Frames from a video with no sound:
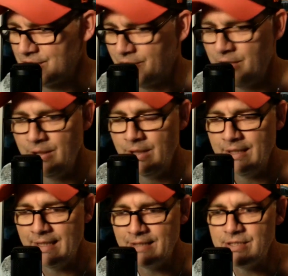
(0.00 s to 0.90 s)
That's
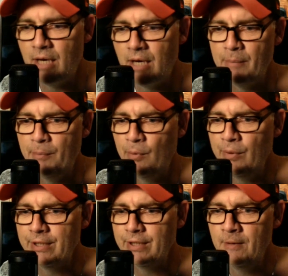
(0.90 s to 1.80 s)
not my point here.
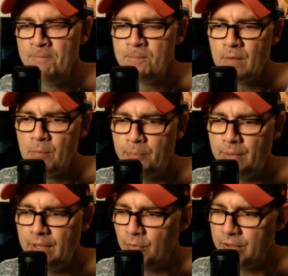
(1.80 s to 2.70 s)
Mm-hmm. But when I
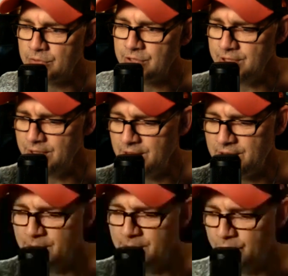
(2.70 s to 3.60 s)
was listening to Tim
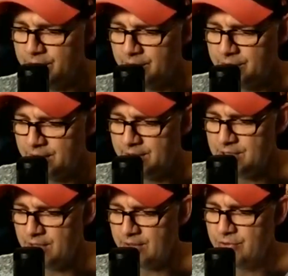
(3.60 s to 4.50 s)
Pool the other day, he's got a
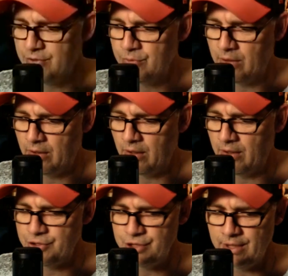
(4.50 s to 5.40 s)
new uh,
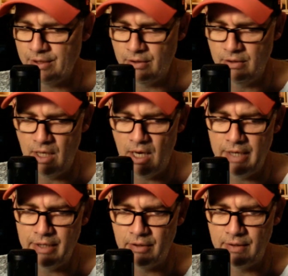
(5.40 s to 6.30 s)
channel,
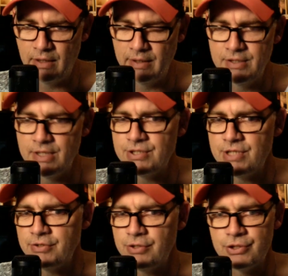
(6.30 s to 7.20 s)
IRL, and the
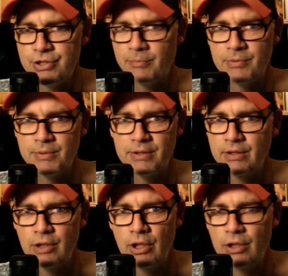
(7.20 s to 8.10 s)
censorship has been
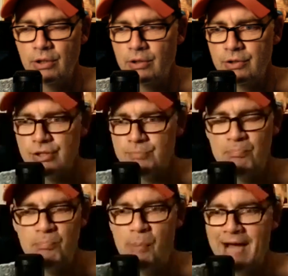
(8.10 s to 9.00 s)
just
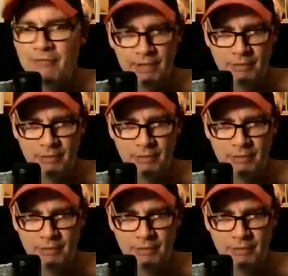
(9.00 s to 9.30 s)
baffling